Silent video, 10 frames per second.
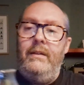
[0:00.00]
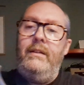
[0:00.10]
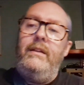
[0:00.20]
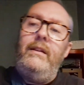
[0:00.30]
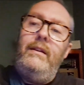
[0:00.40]

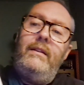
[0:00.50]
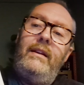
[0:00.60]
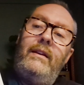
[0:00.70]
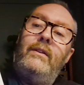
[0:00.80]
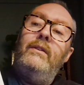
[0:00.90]
There
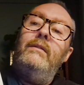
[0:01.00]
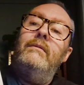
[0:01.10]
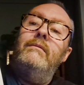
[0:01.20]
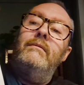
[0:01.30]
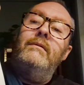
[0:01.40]
you go.
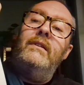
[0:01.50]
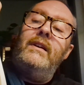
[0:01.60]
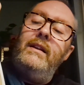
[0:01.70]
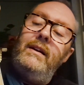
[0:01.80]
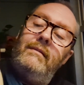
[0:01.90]

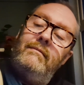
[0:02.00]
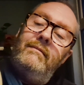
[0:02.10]
Look at that.